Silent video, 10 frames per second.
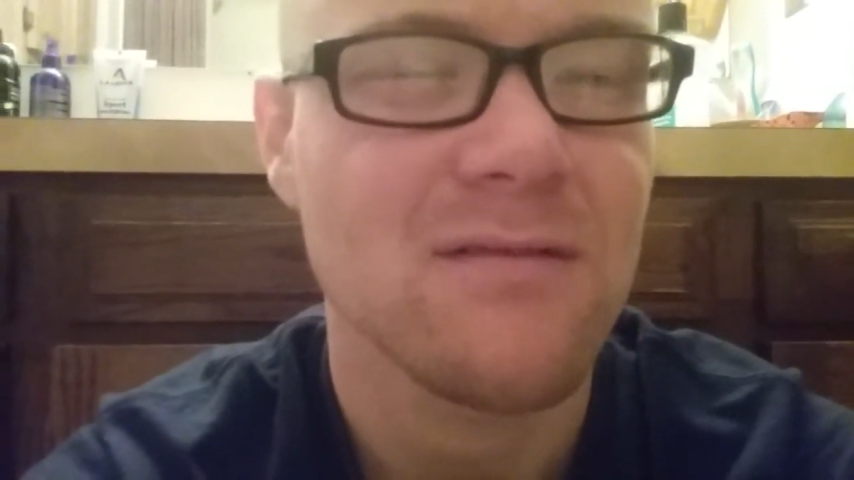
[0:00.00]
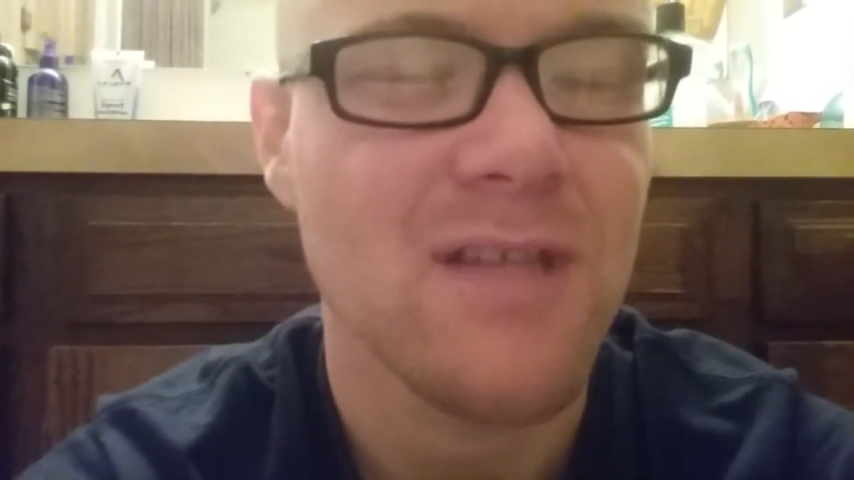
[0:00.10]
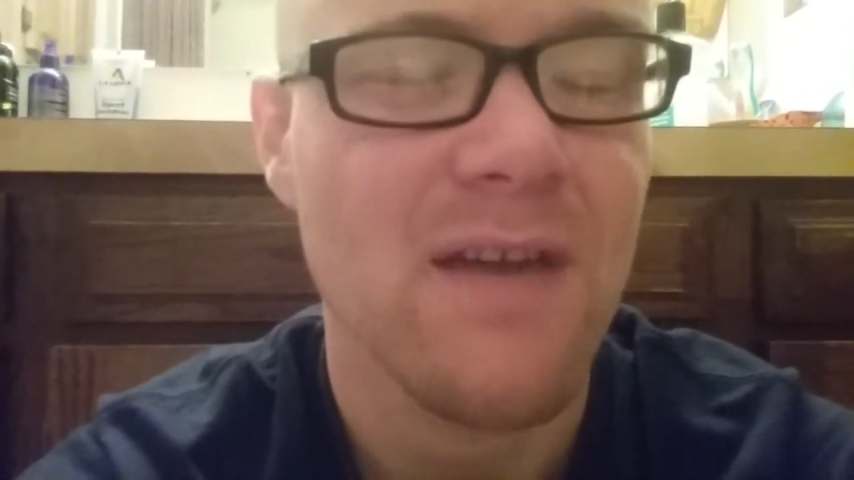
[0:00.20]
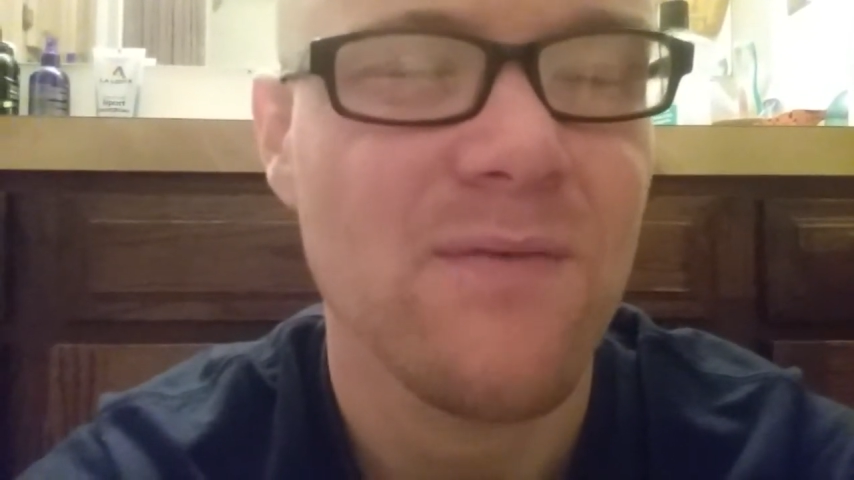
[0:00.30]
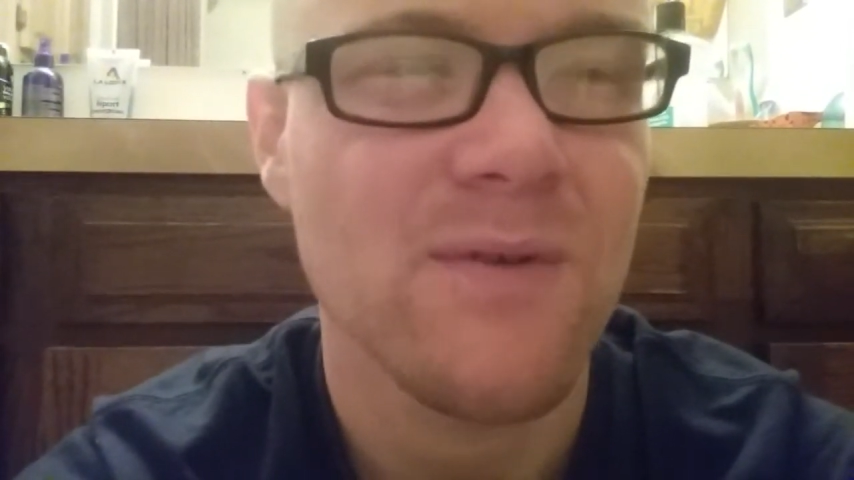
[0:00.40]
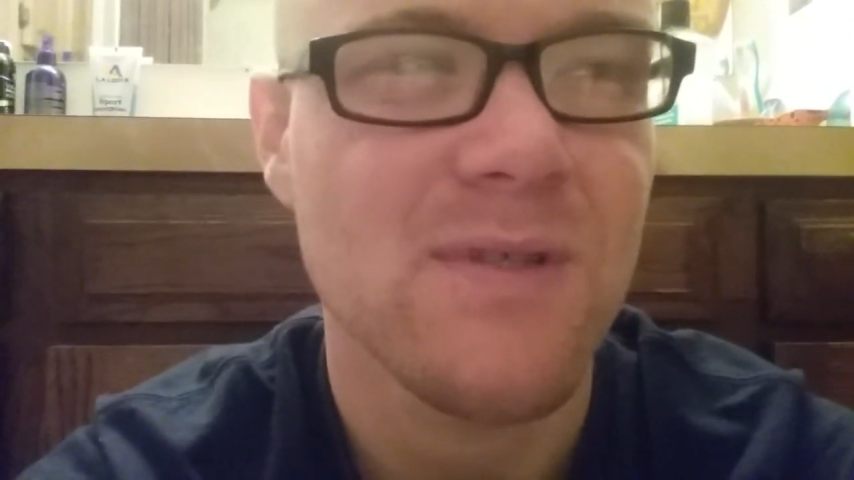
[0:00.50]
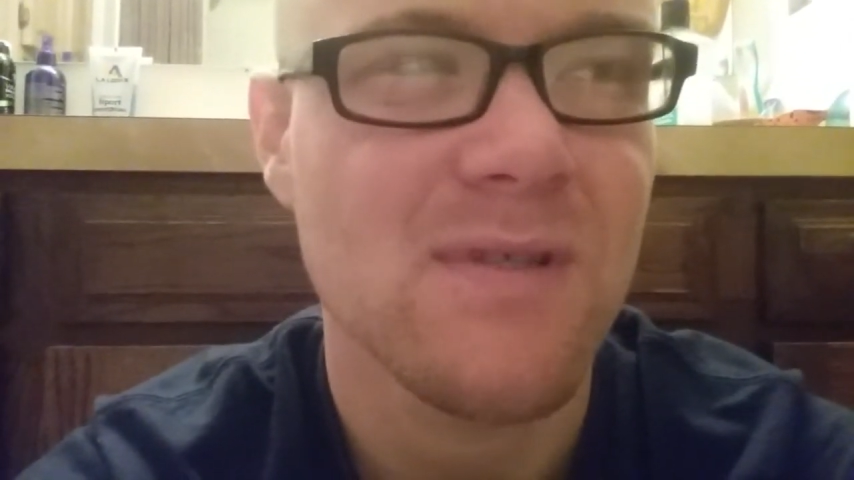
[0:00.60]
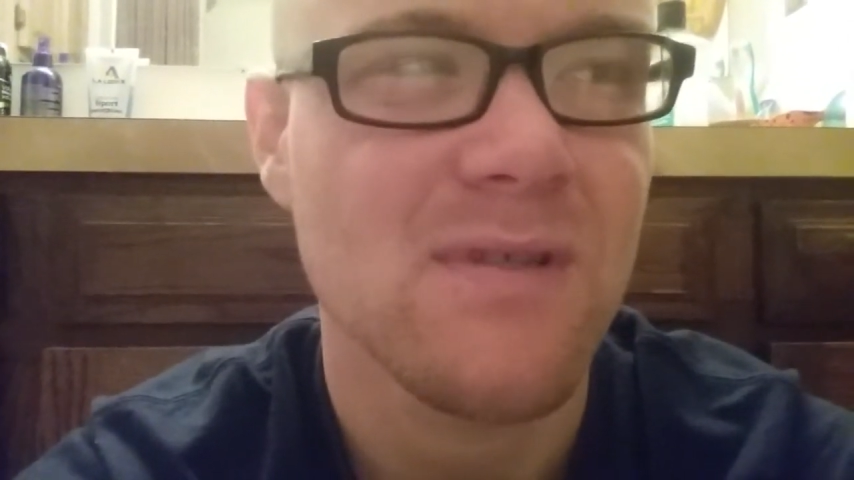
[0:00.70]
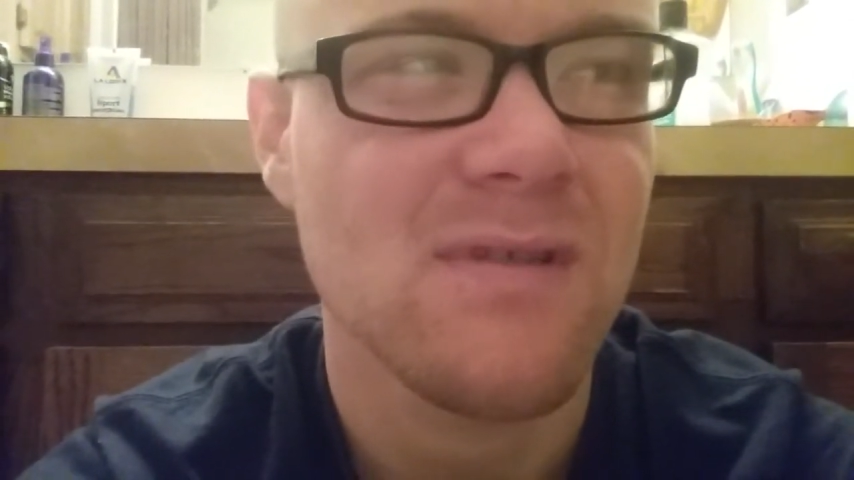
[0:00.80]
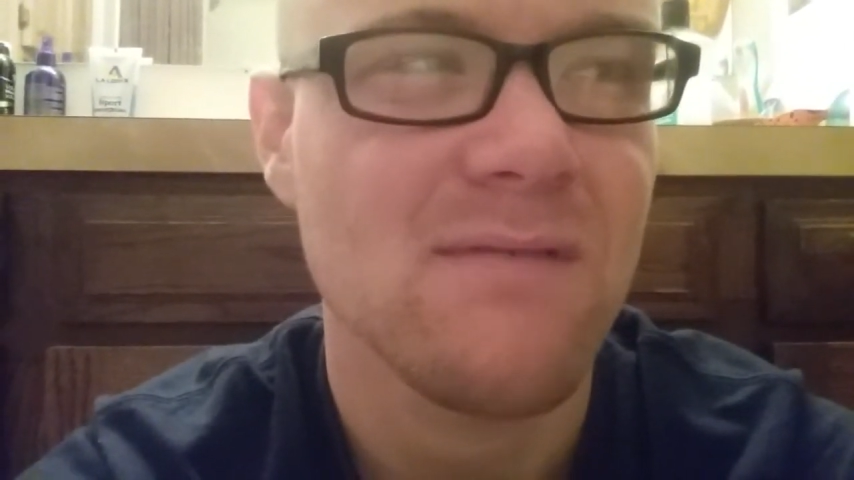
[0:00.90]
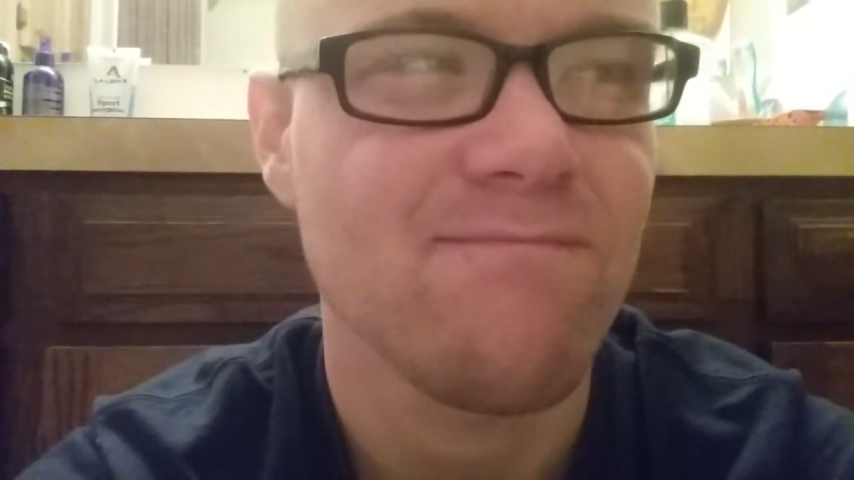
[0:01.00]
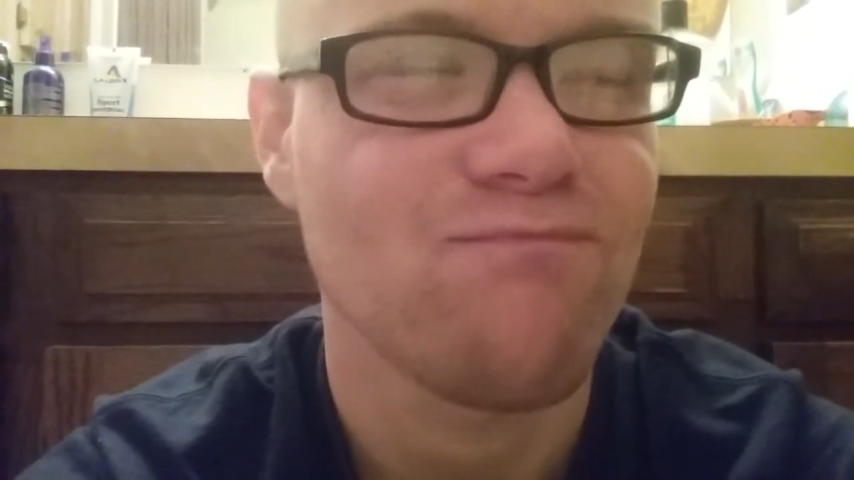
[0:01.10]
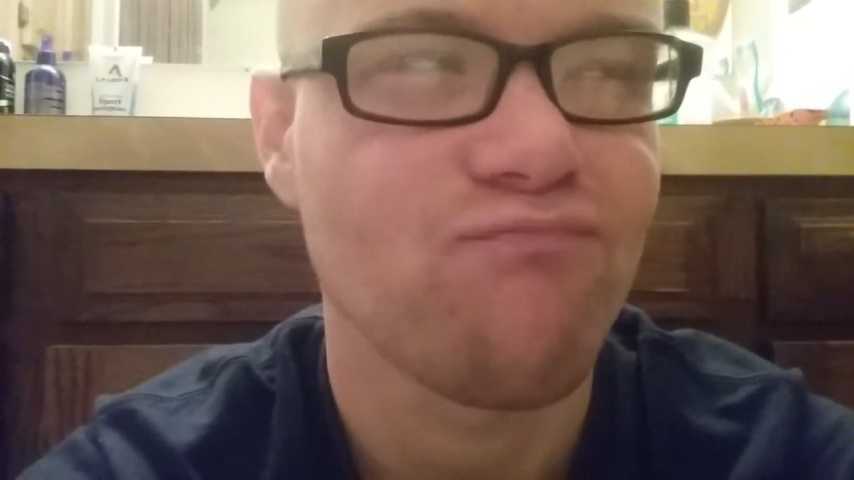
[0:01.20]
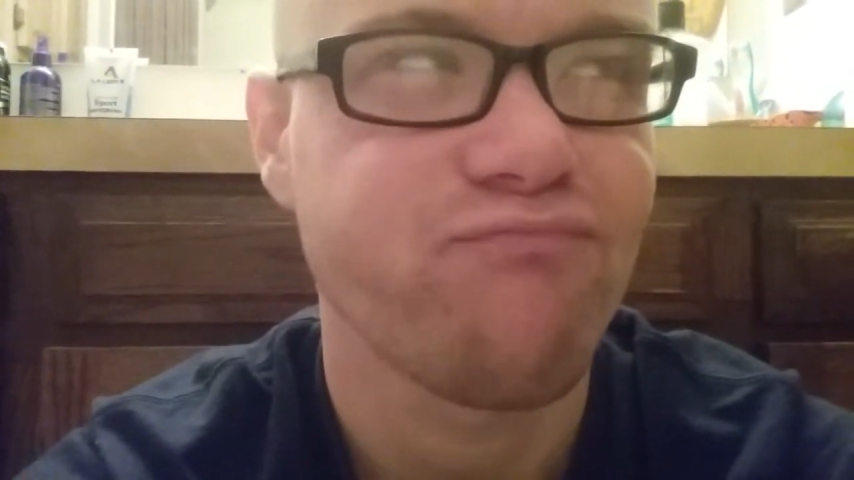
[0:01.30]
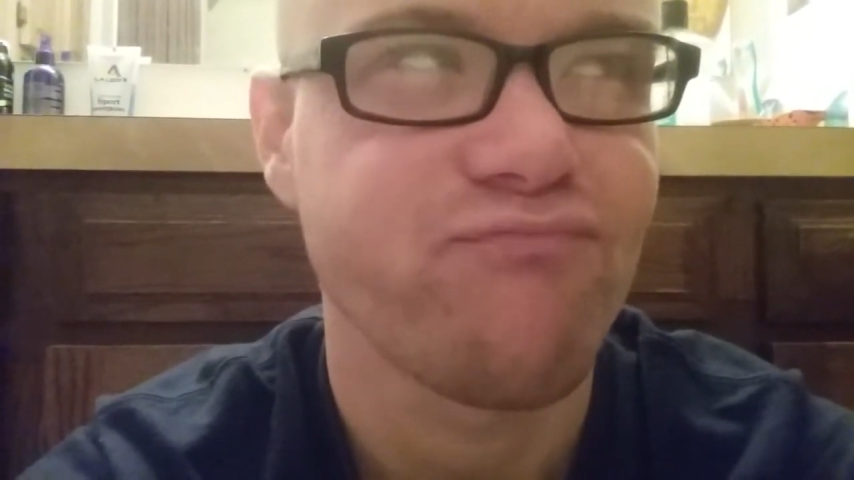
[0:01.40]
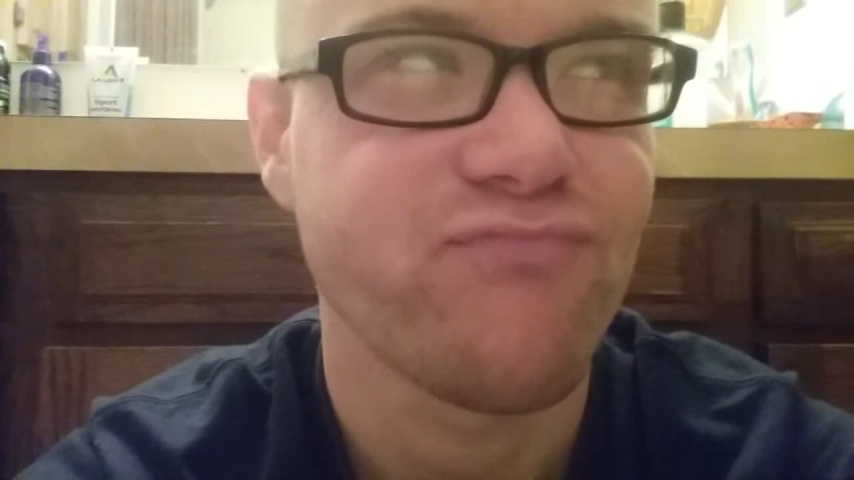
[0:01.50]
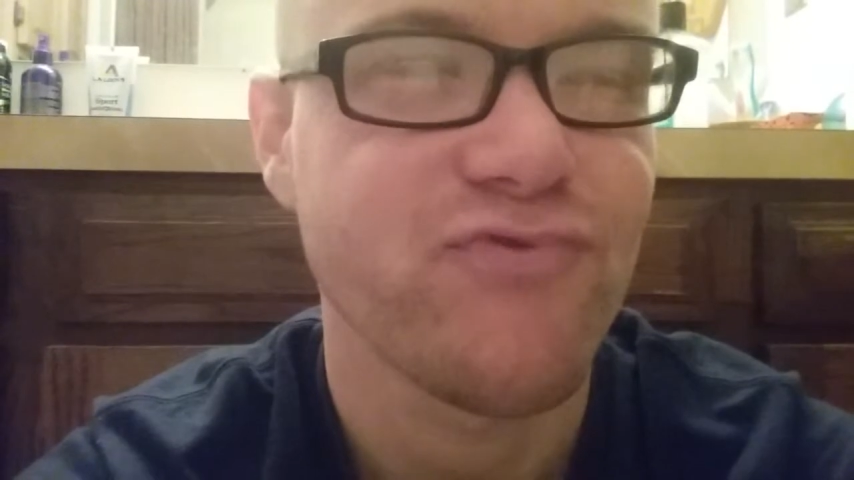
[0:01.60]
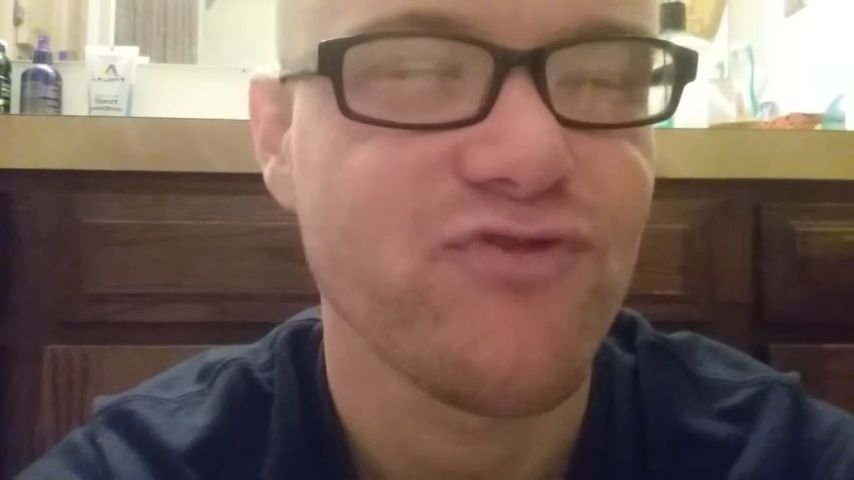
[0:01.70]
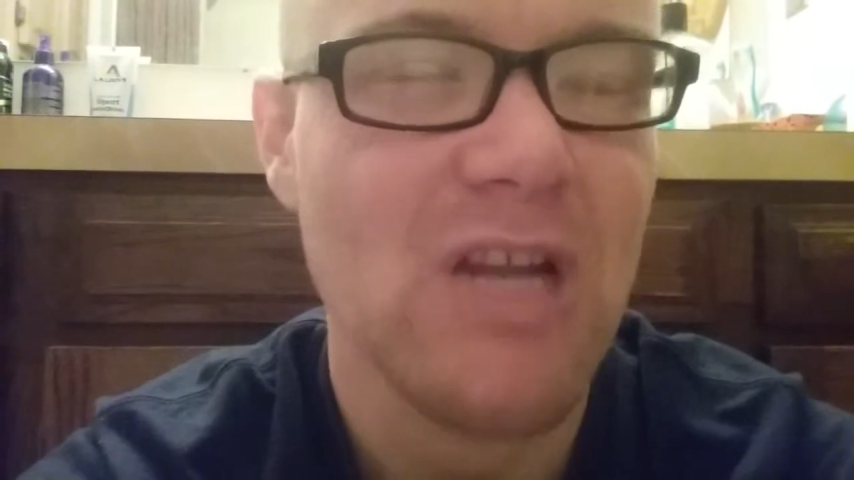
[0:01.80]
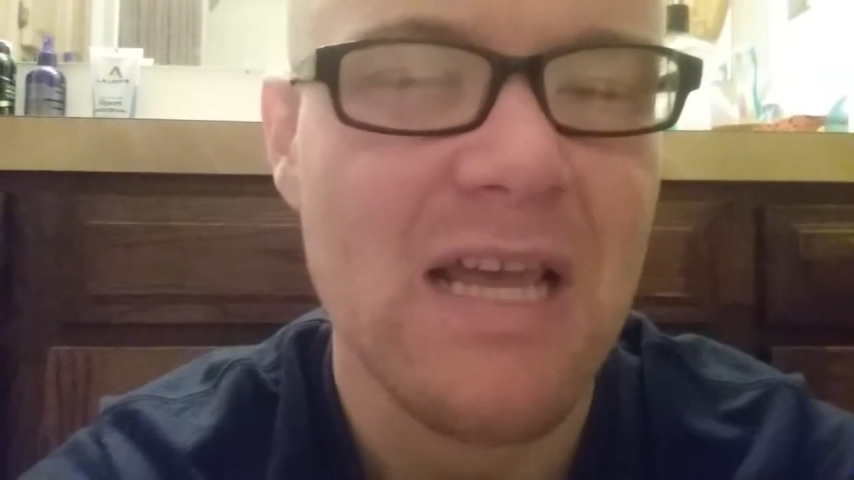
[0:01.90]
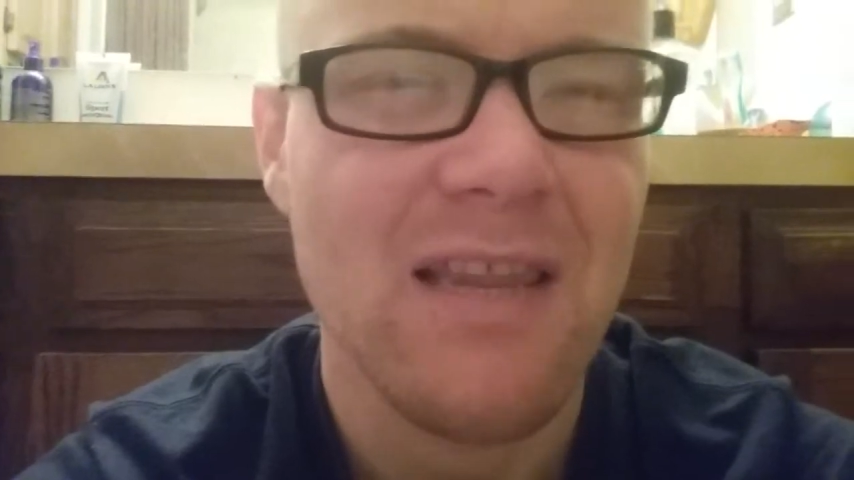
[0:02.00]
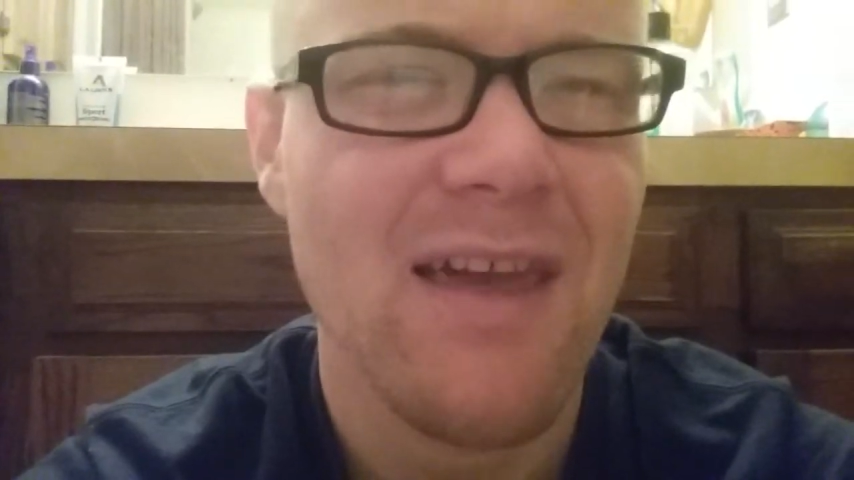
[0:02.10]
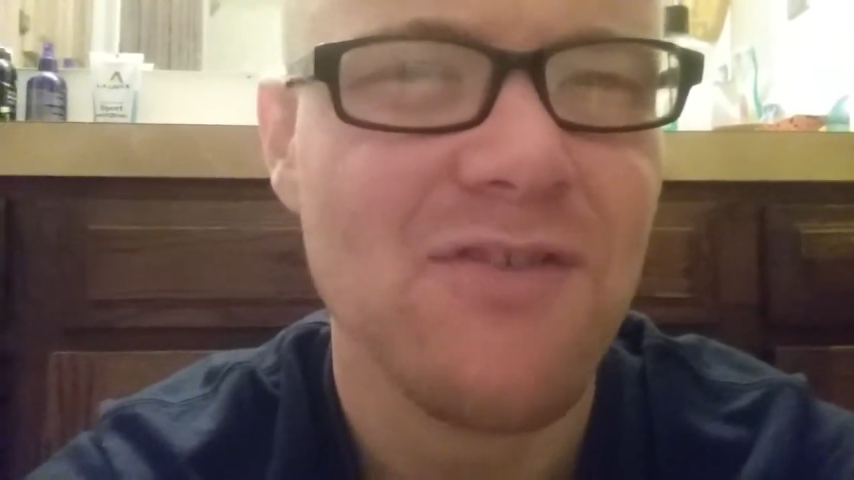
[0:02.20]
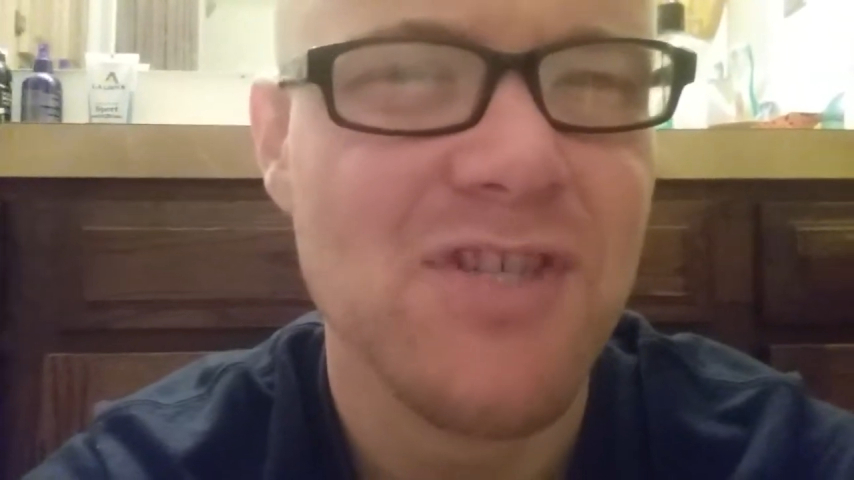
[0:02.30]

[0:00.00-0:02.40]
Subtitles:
Life was life